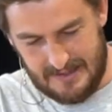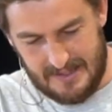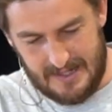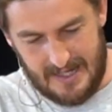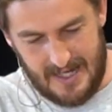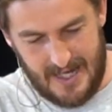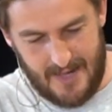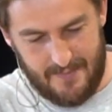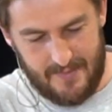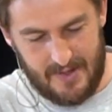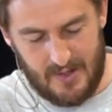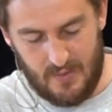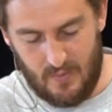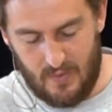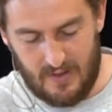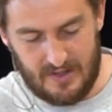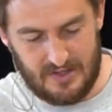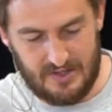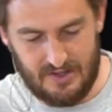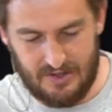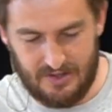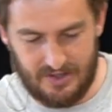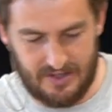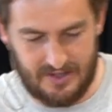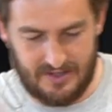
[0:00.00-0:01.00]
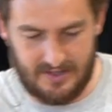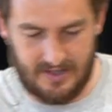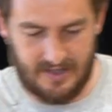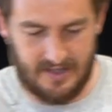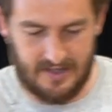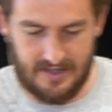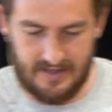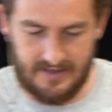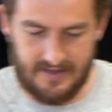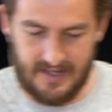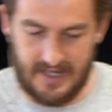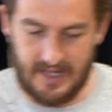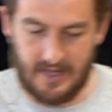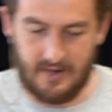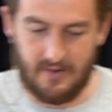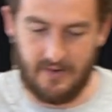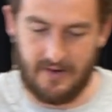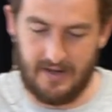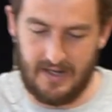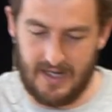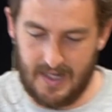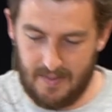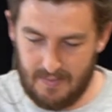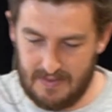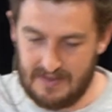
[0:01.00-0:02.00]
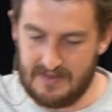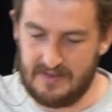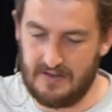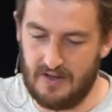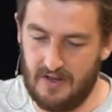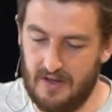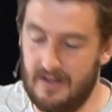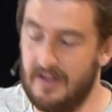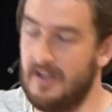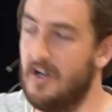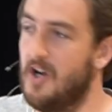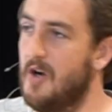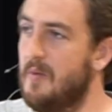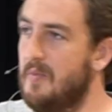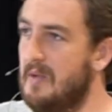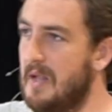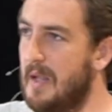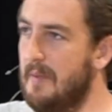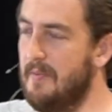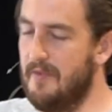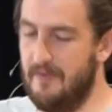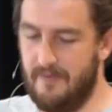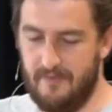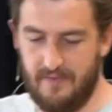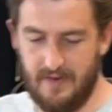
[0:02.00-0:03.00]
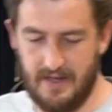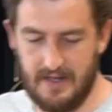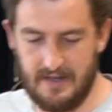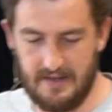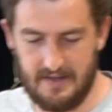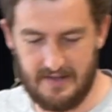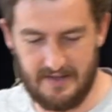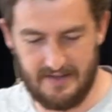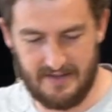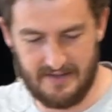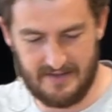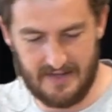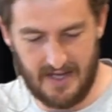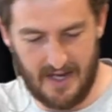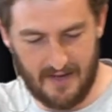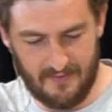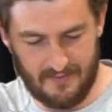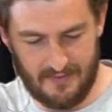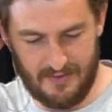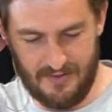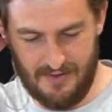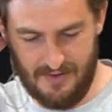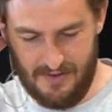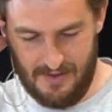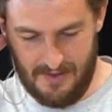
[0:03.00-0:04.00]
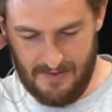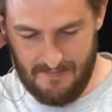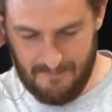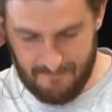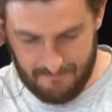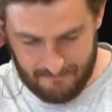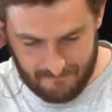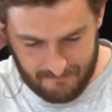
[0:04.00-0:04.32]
um, and it wasn't just a decoy to let me slowly hobble up the front this afternoon.